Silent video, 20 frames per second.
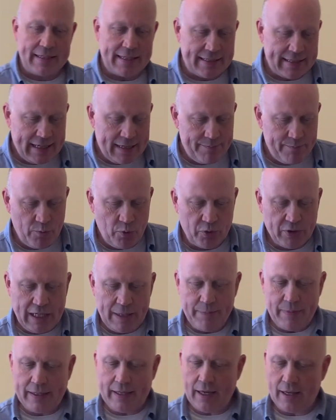I said, more
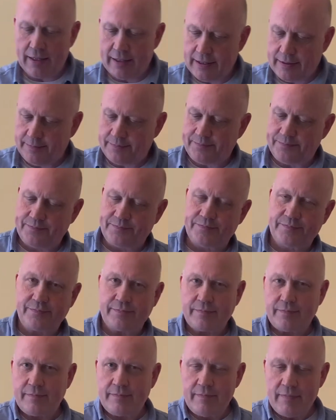deeply coloured.
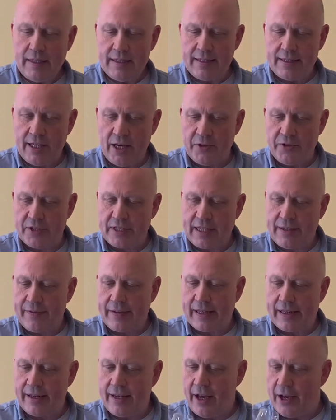So just giving
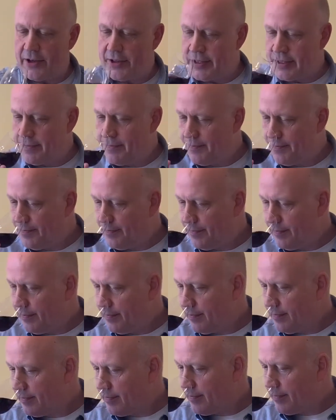it a nose.
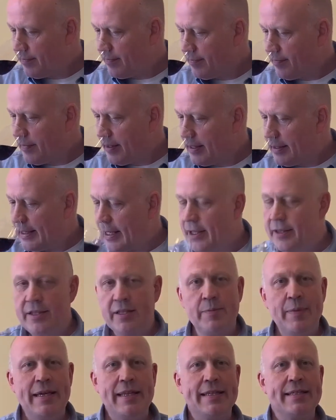Now, to
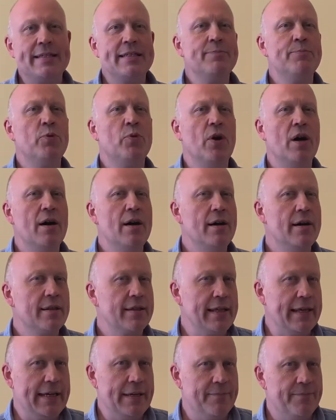me, this is more
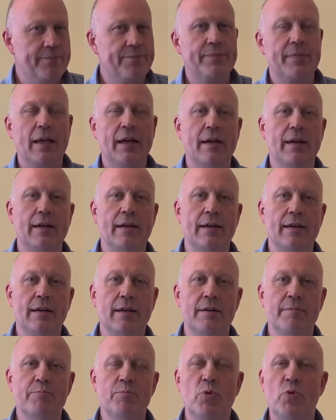earthy,
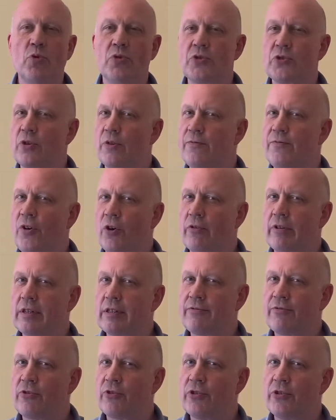more sort of
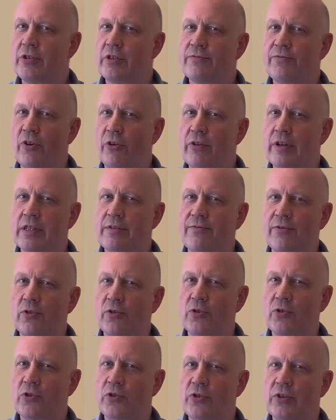forest fruits, forest
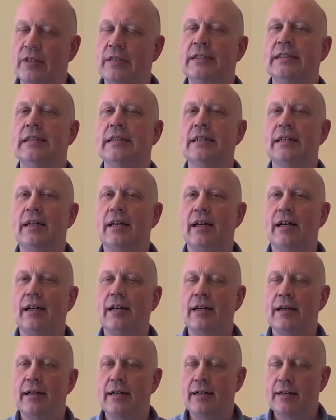floor,
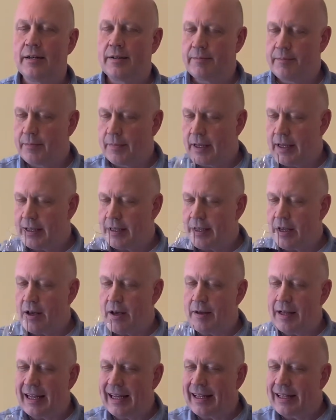and
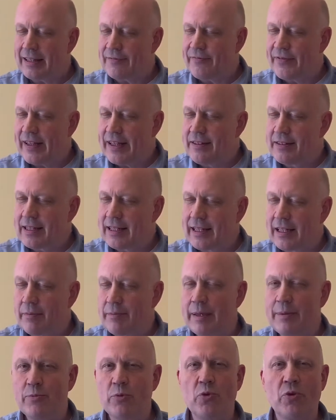it feels a little
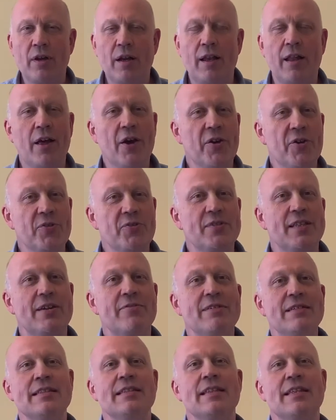bit more closed. There
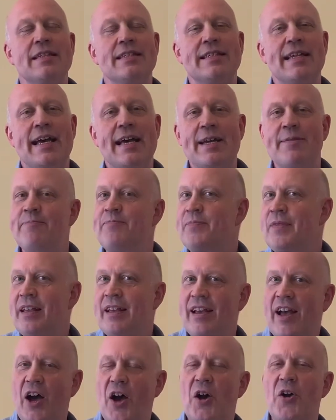isn't the same
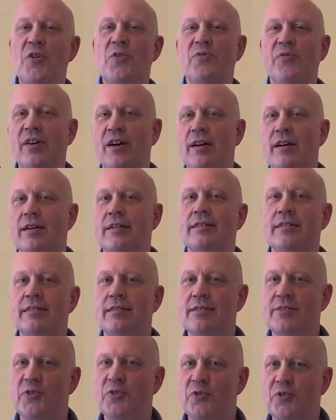overt
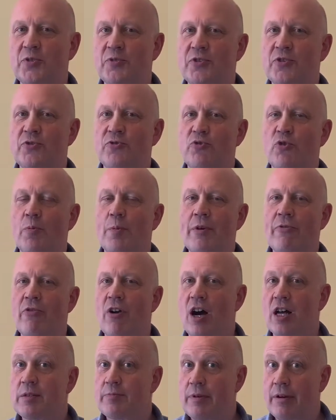sort of strawberry
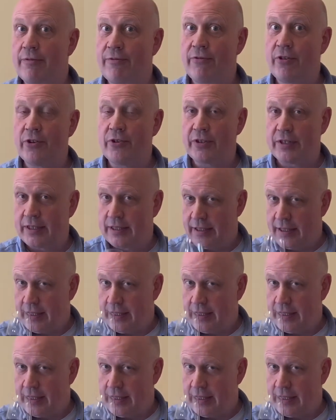raspberry fruit